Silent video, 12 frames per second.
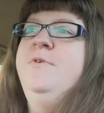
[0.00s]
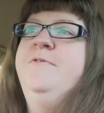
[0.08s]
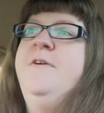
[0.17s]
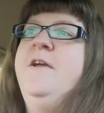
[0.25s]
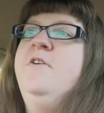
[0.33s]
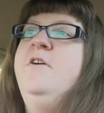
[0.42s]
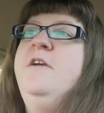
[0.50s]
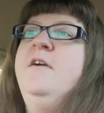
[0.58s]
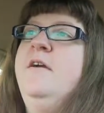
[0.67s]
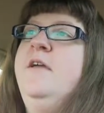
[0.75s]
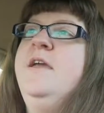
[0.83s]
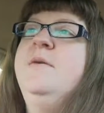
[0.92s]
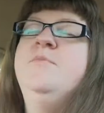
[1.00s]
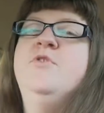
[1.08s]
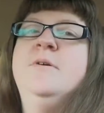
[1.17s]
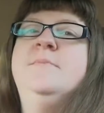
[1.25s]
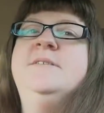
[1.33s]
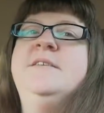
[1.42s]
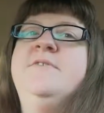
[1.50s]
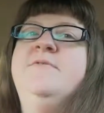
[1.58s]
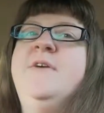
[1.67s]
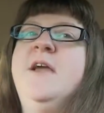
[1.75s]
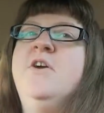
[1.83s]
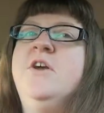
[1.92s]
with Faery. I am Krymsyn
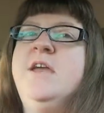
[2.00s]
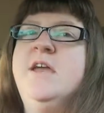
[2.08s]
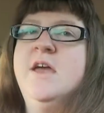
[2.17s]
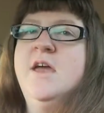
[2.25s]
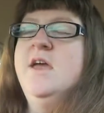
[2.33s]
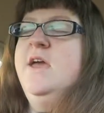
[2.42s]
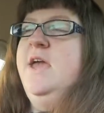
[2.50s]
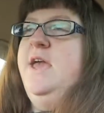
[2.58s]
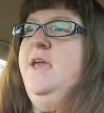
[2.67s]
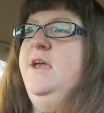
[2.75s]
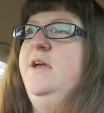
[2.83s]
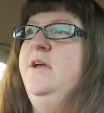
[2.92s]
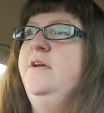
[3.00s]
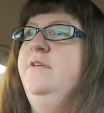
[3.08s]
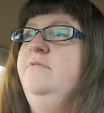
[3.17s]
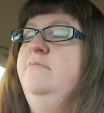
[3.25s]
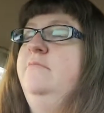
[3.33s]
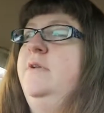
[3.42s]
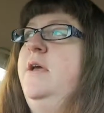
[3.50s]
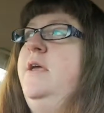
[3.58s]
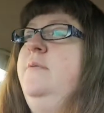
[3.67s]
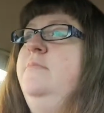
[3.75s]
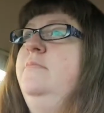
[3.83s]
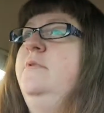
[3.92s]
Faery, and I
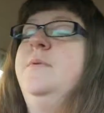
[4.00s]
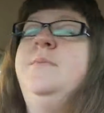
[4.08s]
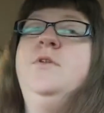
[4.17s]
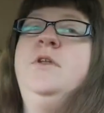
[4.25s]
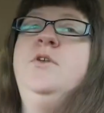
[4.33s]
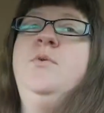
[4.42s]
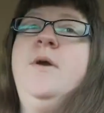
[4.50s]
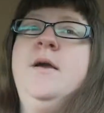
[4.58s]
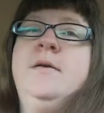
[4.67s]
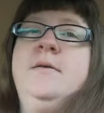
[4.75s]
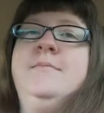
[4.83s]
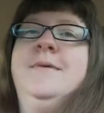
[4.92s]
am commuting to work.